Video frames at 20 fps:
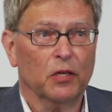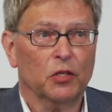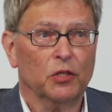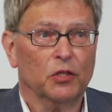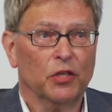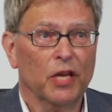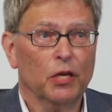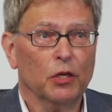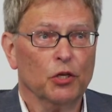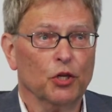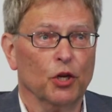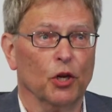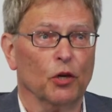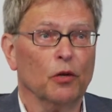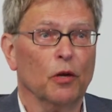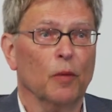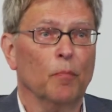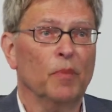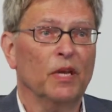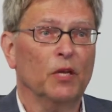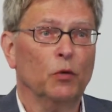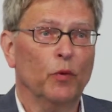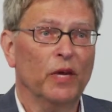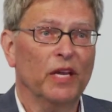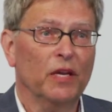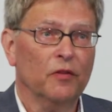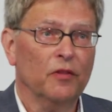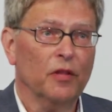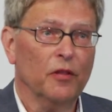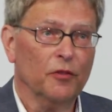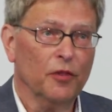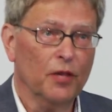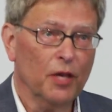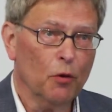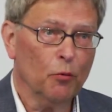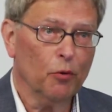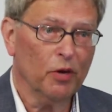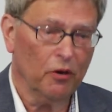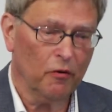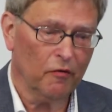a distinction between the
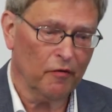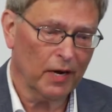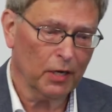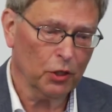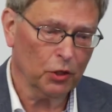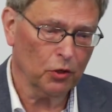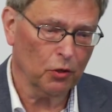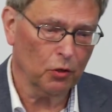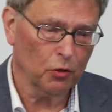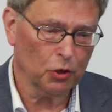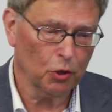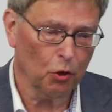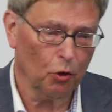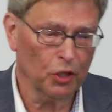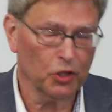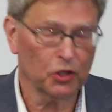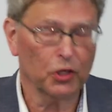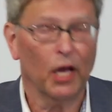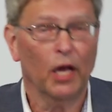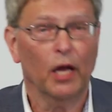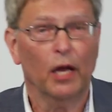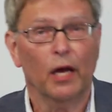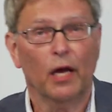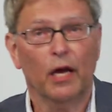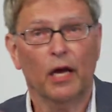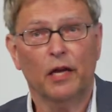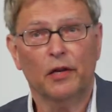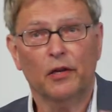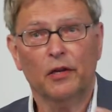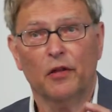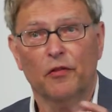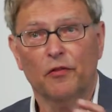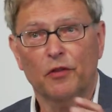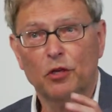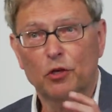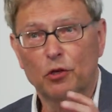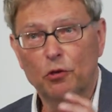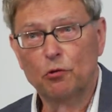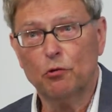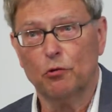theory of rational choice and
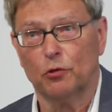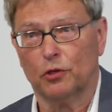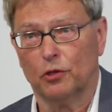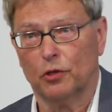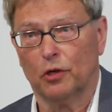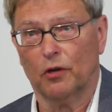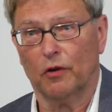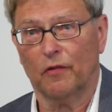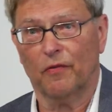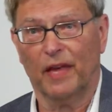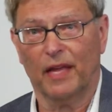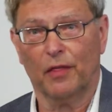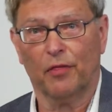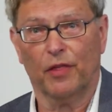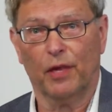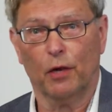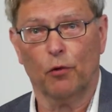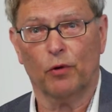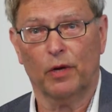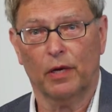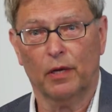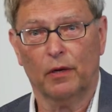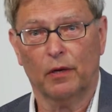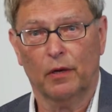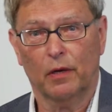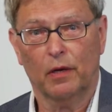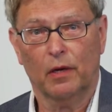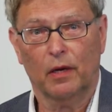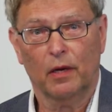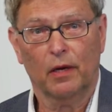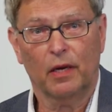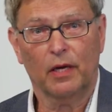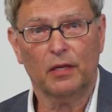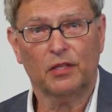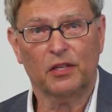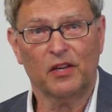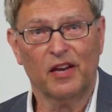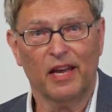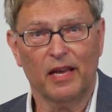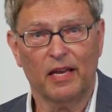the use of that theory.
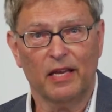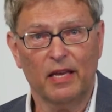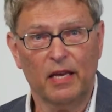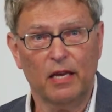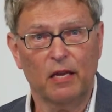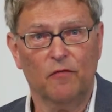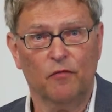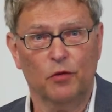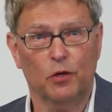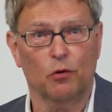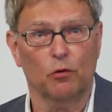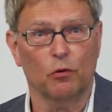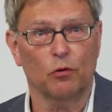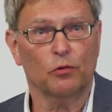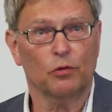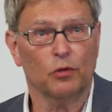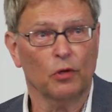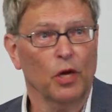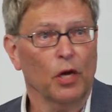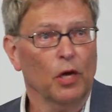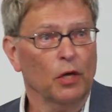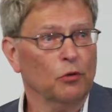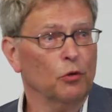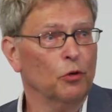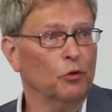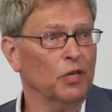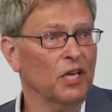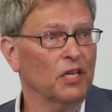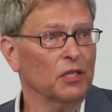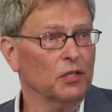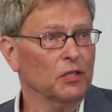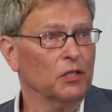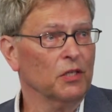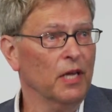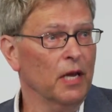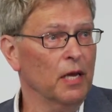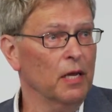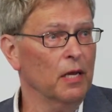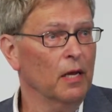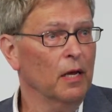It's a naive use to just
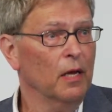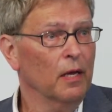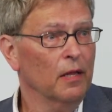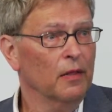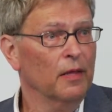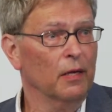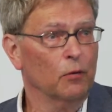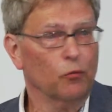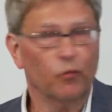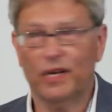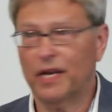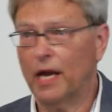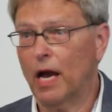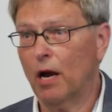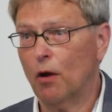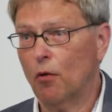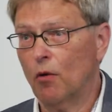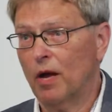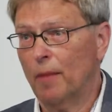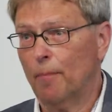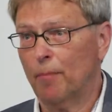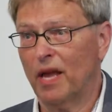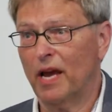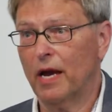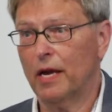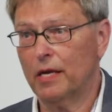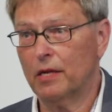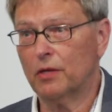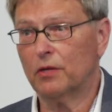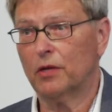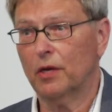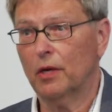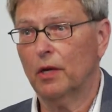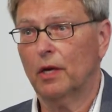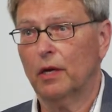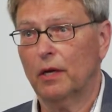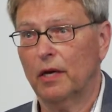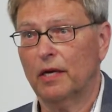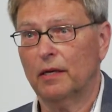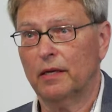say that we now apply it
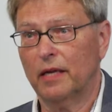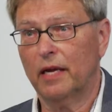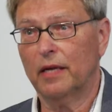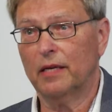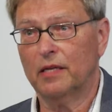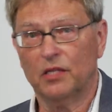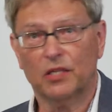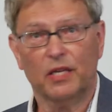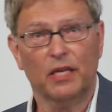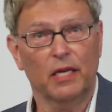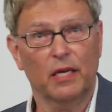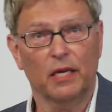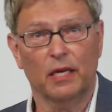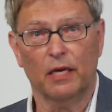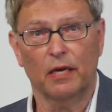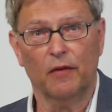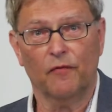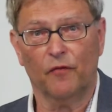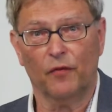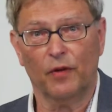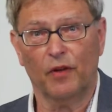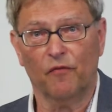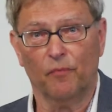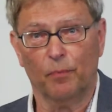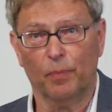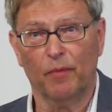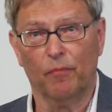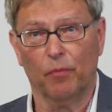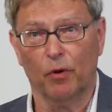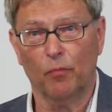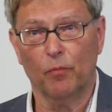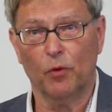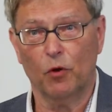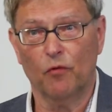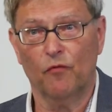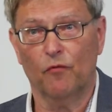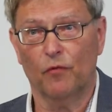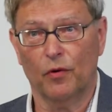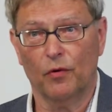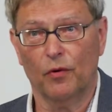and see if people
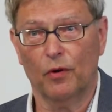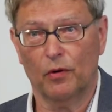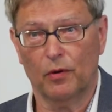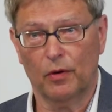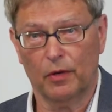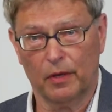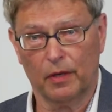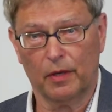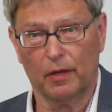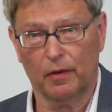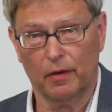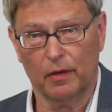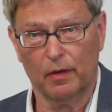move, or